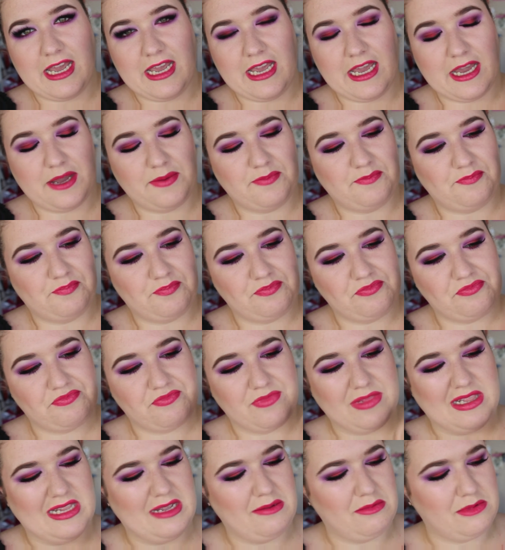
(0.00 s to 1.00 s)
a
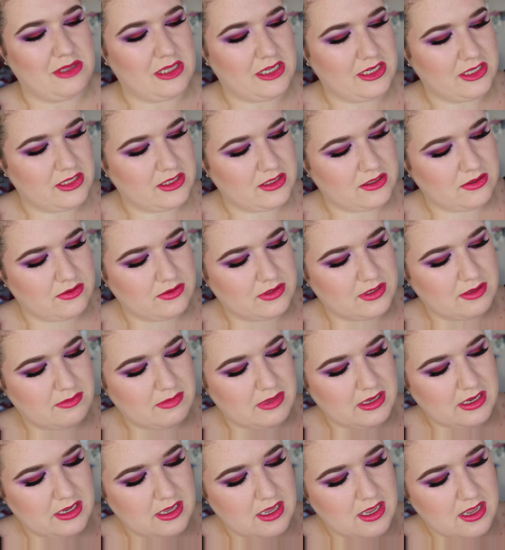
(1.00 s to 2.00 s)
lip gloss or
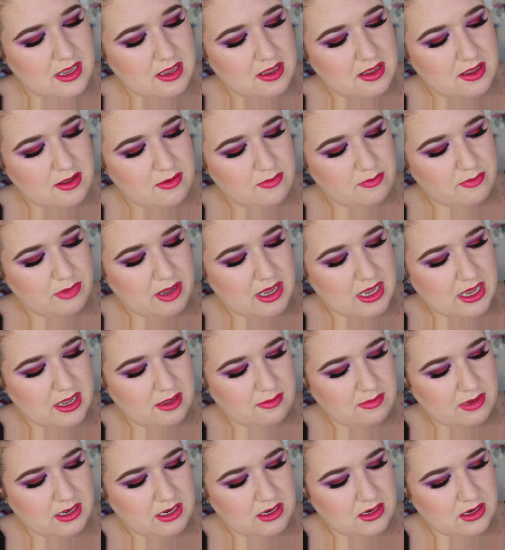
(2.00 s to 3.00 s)
something. But
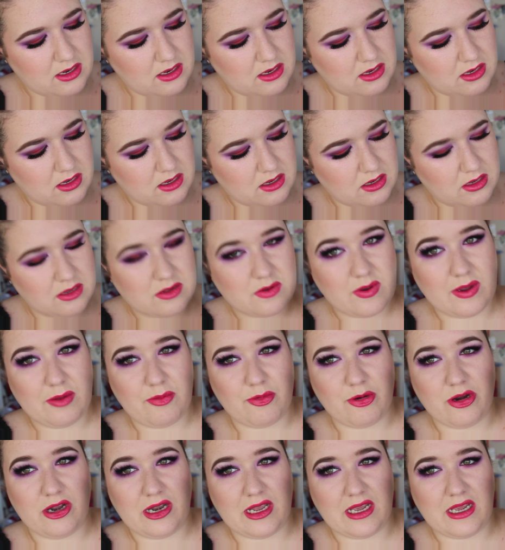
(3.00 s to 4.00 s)
I mean, it's
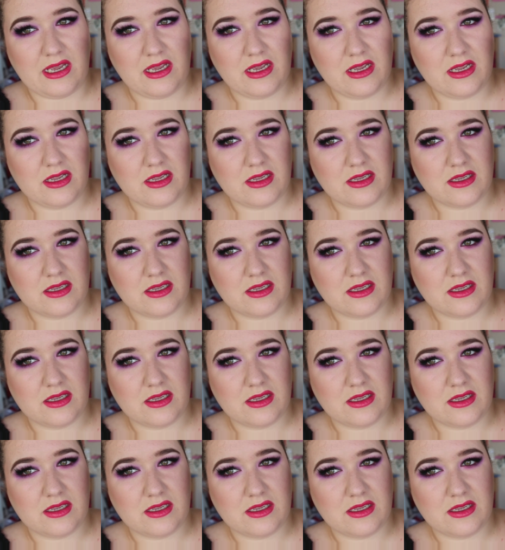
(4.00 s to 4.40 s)
quite pretty.